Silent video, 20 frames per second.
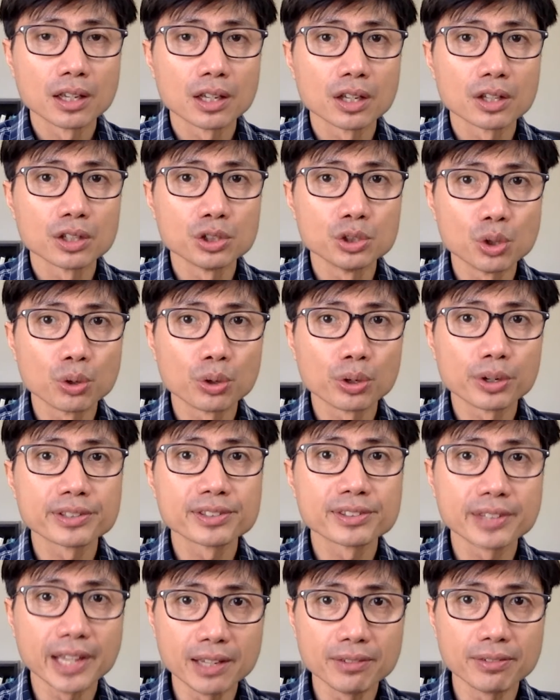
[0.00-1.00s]
your
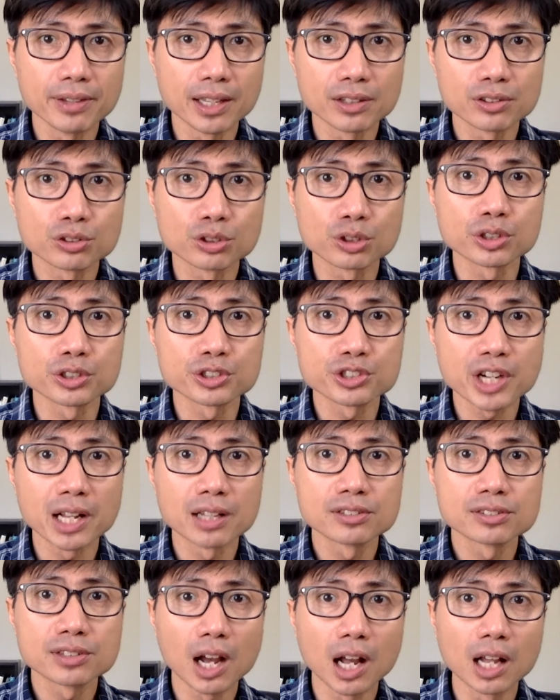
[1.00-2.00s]
savings, your
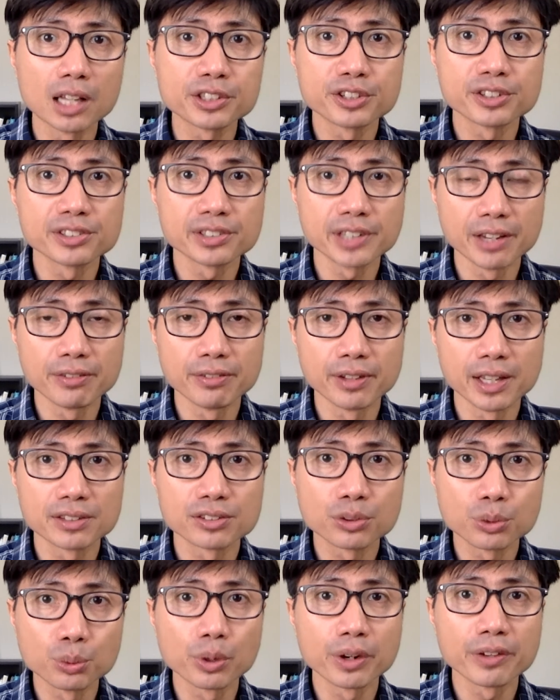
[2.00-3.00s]
child's college
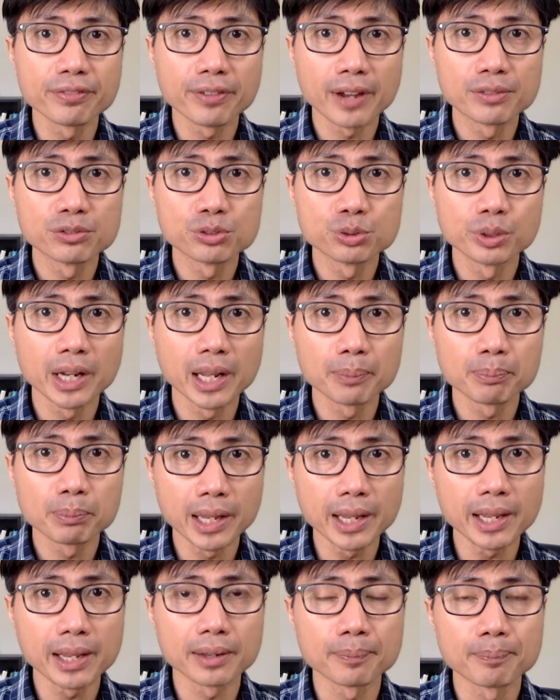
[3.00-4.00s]
savings through a 529
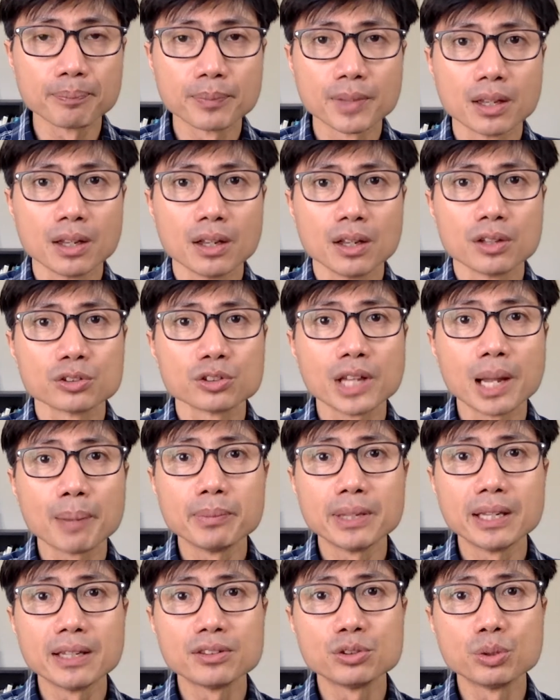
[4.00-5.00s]
plan. So that
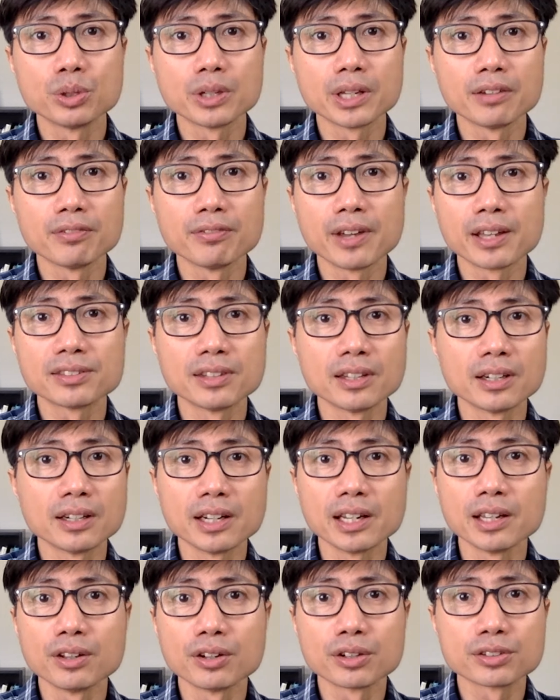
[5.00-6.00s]
means you can invest it in
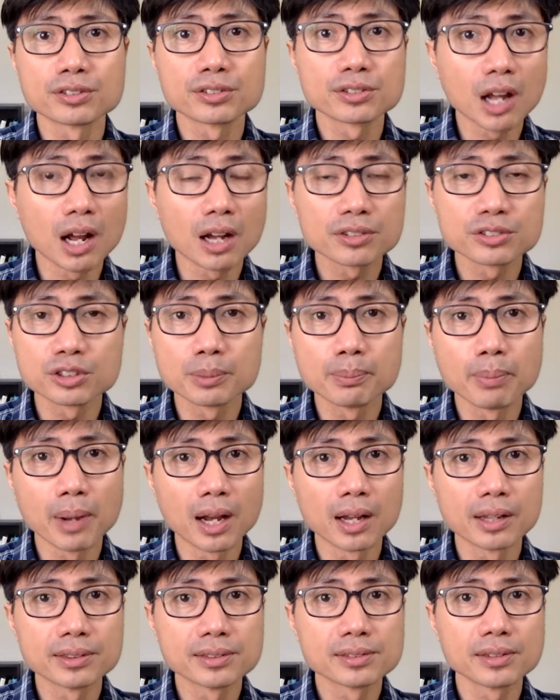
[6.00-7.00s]
either stocks or
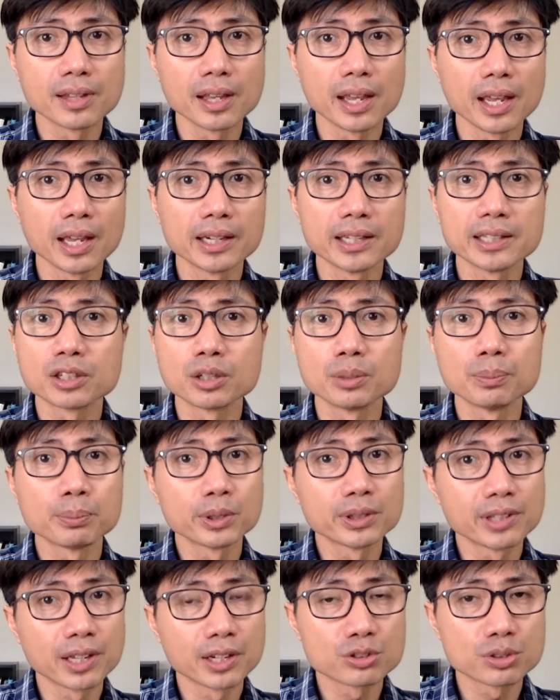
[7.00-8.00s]
bonds and it can
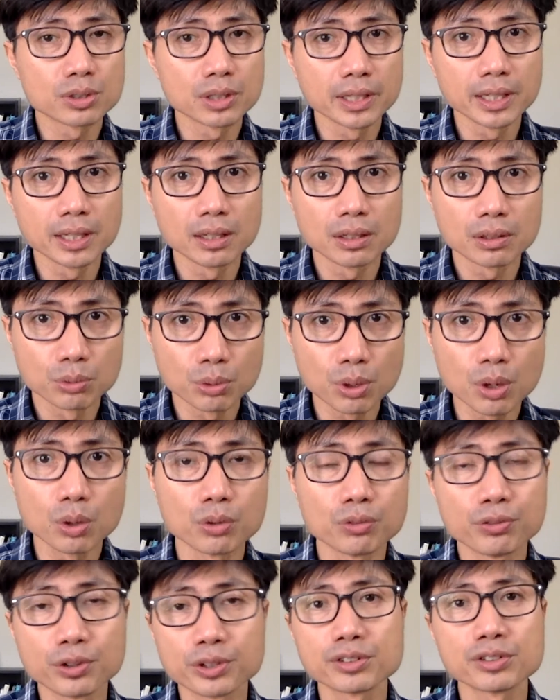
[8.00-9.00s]
potentially
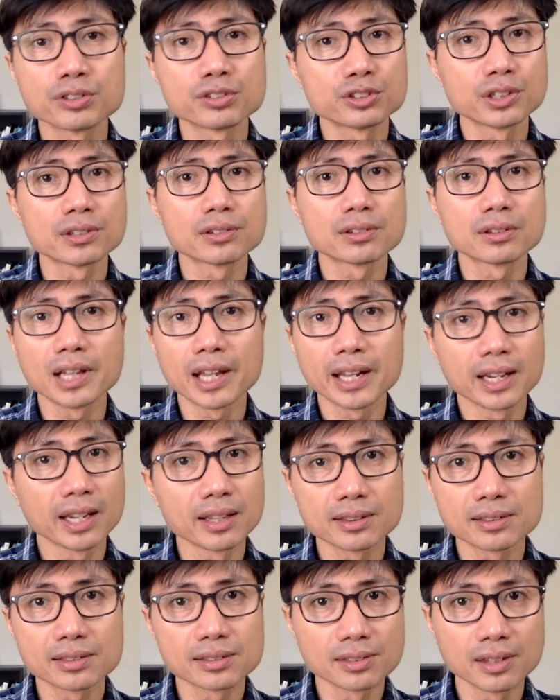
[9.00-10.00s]
grow versus just letting
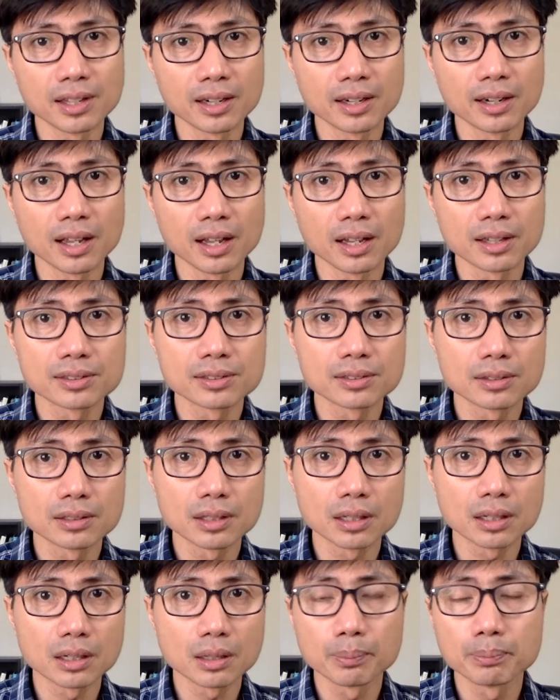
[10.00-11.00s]
it sit in a
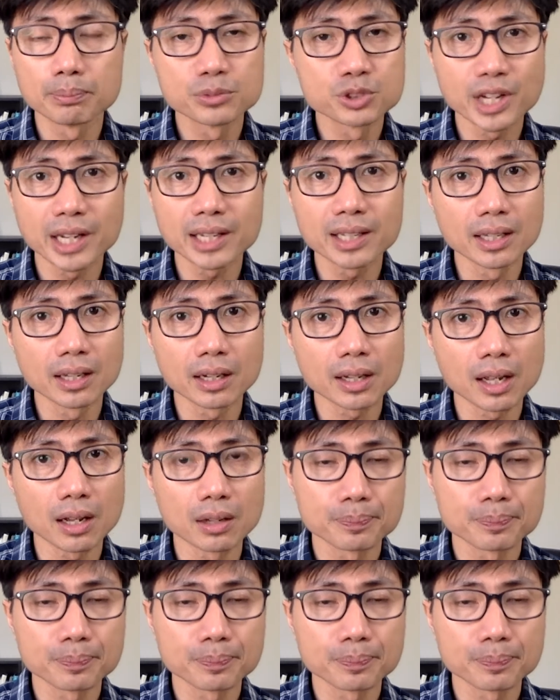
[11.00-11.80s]
uh, checking account.